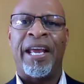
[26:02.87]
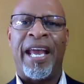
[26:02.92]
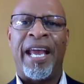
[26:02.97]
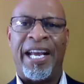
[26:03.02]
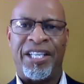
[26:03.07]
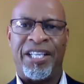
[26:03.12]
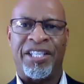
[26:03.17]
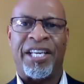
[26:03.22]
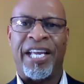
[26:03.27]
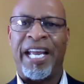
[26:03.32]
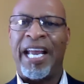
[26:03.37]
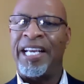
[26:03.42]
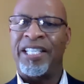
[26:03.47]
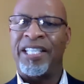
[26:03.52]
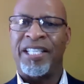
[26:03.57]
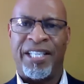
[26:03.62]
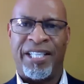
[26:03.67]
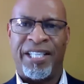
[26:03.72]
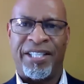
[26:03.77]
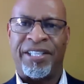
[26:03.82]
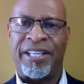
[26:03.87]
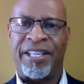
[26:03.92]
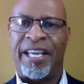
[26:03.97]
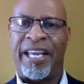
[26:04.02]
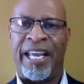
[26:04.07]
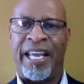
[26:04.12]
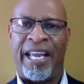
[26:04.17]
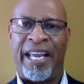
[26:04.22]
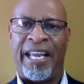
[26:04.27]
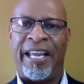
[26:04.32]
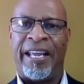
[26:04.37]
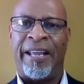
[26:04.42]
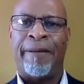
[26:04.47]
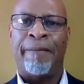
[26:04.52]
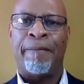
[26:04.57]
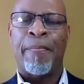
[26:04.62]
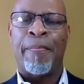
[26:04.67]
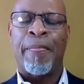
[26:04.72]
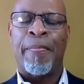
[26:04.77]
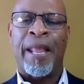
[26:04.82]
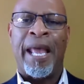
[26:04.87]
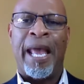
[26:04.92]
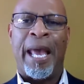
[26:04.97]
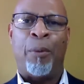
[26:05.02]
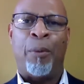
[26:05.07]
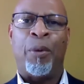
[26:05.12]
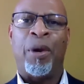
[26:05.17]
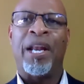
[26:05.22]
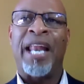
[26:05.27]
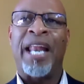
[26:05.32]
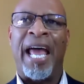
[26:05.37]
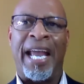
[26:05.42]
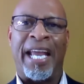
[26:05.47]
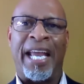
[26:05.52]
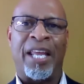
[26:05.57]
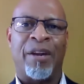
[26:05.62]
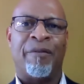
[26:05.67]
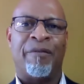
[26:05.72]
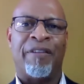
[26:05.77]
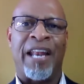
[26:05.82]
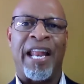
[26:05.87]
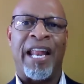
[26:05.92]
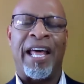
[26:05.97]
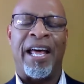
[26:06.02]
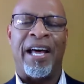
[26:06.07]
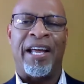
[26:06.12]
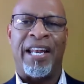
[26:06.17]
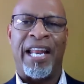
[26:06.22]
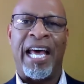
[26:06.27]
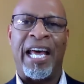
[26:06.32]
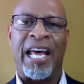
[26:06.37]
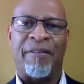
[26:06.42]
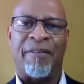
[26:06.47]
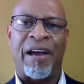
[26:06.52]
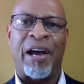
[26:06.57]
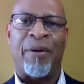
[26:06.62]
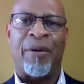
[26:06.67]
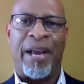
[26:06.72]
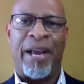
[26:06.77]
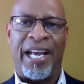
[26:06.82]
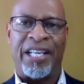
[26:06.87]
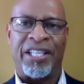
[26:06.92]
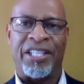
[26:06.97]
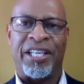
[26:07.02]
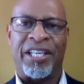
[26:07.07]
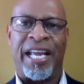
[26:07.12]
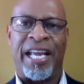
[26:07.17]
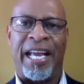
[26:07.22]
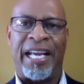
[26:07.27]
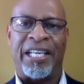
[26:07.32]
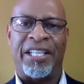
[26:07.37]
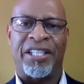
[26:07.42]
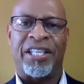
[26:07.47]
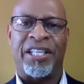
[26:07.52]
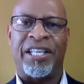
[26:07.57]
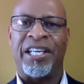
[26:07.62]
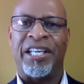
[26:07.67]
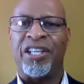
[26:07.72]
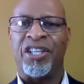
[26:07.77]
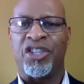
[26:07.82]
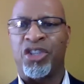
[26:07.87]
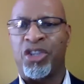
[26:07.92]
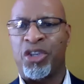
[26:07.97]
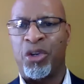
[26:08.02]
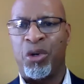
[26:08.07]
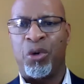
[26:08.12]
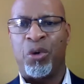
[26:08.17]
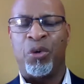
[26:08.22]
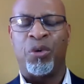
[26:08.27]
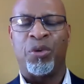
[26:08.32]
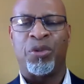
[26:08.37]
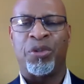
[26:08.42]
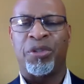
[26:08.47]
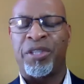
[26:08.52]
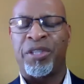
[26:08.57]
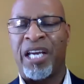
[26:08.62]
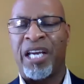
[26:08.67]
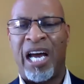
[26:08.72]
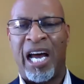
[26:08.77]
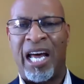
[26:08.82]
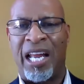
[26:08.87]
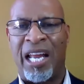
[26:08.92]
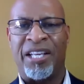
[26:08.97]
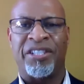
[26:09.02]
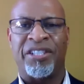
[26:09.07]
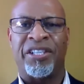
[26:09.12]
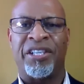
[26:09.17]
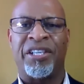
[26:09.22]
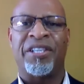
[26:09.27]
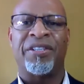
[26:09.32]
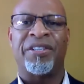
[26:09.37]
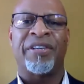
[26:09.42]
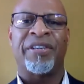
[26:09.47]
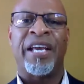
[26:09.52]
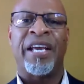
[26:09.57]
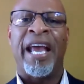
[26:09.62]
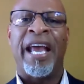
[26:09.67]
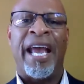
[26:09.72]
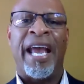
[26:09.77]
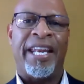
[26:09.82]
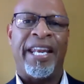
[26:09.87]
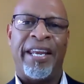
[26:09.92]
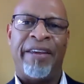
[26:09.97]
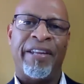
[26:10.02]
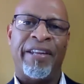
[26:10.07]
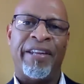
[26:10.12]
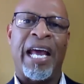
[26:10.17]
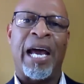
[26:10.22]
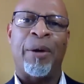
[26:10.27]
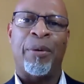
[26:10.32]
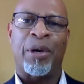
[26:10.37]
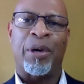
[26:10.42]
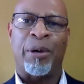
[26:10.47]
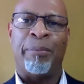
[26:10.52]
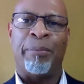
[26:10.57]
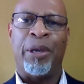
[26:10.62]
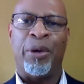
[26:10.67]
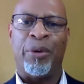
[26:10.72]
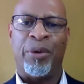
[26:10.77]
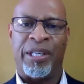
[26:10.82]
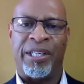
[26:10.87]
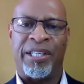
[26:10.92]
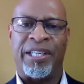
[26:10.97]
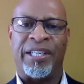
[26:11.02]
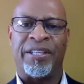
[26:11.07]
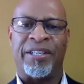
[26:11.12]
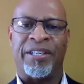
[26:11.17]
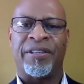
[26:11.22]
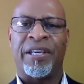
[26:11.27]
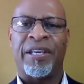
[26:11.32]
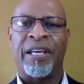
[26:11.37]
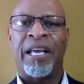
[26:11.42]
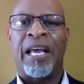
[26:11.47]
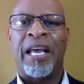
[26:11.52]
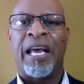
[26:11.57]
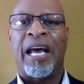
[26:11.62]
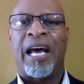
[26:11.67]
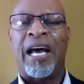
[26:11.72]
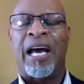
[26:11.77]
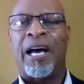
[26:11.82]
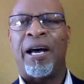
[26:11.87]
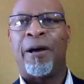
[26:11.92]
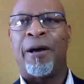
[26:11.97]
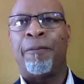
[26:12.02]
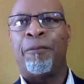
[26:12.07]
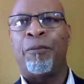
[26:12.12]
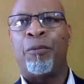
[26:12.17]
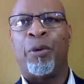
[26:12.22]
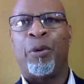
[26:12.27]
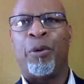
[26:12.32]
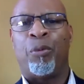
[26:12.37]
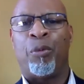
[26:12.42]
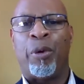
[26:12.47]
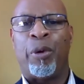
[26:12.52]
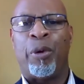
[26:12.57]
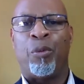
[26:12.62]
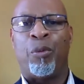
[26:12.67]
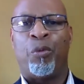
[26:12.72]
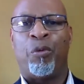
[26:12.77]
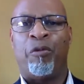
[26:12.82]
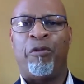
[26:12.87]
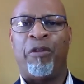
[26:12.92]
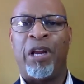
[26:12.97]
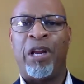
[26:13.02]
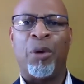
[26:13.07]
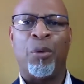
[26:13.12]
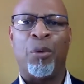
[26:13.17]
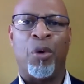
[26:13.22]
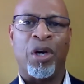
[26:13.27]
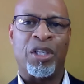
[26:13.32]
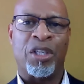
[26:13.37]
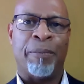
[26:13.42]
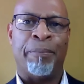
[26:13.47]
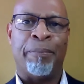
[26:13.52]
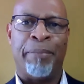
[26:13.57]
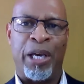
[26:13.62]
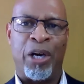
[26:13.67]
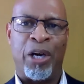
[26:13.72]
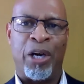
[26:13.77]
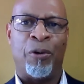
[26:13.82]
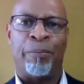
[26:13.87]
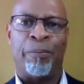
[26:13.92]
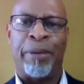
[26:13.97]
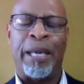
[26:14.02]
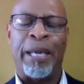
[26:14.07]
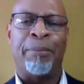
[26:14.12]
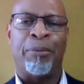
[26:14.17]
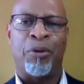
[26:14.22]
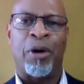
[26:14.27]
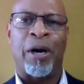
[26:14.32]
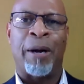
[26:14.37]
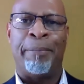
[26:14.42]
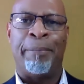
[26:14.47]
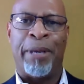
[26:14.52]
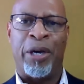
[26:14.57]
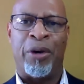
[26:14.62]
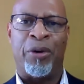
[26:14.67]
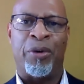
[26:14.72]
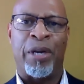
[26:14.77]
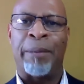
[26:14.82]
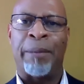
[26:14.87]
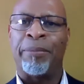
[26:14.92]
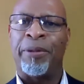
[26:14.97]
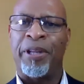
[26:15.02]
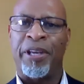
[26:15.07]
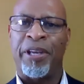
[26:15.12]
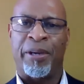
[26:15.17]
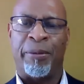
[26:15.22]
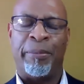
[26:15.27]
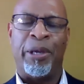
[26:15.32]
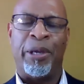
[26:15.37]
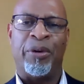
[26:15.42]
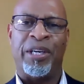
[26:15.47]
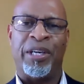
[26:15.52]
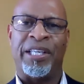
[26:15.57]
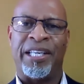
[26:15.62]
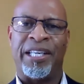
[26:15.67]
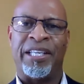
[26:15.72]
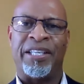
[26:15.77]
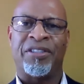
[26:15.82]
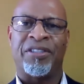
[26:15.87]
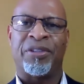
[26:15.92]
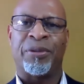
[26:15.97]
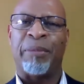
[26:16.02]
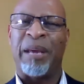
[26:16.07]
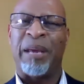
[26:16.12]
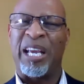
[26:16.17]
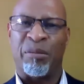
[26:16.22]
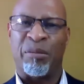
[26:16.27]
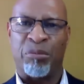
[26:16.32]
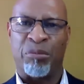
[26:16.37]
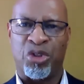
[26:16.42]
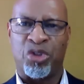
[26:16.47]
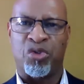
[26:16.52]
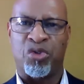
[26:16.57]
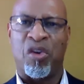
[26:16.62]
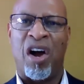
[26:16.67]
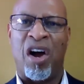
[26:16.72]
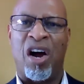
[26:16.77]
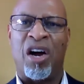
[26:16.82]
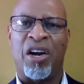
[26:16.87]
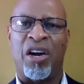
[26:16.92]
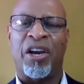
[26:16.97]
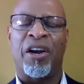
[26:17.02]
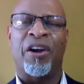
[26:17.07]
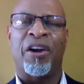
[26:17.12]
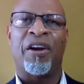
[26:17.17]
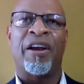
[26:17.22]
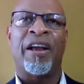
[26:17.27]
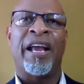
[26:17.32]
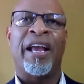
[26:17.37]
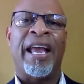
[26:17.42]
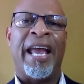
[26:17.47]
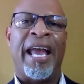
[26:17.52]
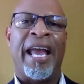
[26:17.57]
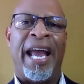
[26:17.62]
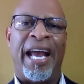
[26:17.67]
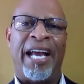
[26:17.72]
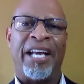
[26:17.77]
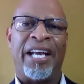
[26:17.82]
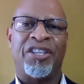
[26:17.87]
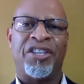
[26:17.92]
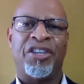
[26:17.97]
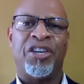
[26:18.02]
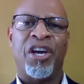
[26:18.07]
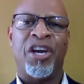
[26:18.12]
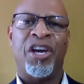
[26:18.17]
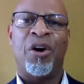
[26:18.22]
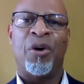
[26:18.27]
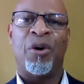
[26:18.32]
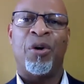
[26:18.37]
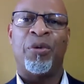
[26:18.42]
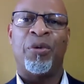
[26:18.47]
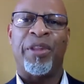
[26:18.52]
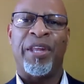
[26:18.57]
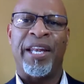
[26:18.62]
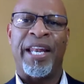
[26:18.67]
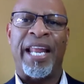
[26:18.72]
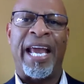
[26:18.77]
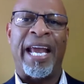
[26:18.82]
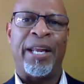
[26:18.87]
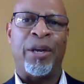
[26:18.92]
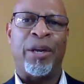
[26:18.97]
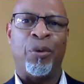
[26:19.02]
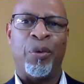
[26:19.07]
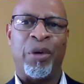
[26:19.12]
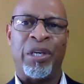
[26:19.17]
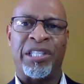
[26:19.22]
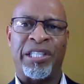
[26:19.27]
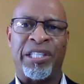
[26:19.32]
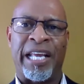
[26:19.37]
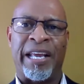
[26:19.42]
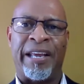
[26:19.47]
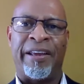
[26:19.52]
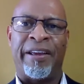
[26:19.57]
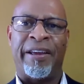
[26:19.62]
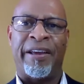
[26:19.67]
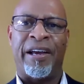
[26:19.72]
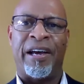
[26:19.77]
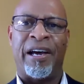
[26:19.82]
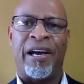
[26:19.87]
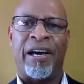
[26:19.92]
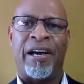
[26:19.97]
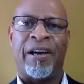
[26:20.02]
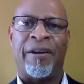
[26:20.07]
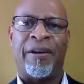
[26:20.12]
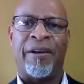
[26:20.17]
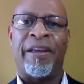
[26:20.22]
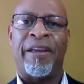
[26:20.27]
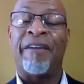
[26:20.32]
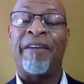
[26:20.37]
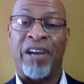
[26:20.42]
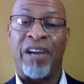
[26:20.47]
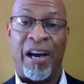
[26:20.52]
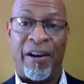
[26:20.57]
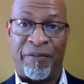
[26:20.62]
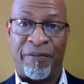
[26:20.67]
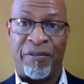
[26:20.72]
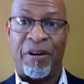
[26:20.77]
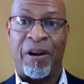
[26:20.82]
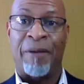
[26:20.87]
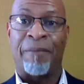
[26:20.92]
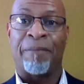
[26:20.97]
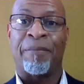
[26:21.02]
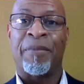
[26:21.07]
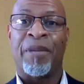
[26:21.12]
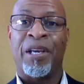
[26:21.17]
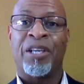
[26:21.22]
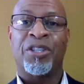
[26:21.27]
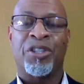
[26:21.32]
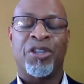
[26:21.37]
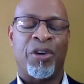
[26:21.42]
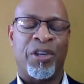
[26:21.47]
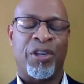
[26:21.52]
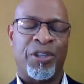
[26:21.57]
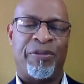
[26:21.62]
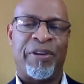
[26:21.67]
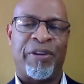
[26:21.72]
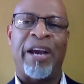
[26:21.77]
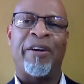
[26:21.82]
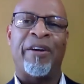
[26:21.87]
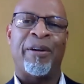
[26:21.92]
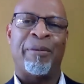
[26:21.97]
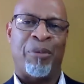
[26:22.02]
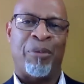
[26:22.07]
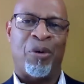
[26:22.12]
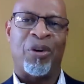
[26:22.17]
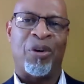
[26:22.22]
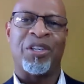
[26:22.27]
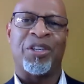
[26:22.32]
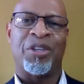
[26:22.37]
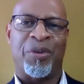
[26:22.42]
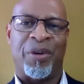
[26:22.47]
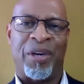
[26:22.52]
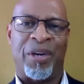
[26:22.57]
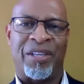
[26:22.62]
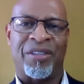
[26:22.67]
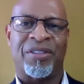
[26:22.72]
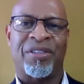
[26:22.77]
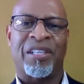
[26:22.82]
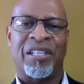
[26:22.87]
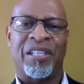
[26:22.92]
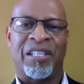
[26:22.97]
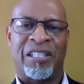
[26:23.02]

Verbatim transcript: education is the key, and we're lacking a lot of our education in the schools, the colleges, and even our communities. Um, we, we really want to build people up, build up the communities to make them stronger and to know the land in which they uh, have come from. So it's very important to us.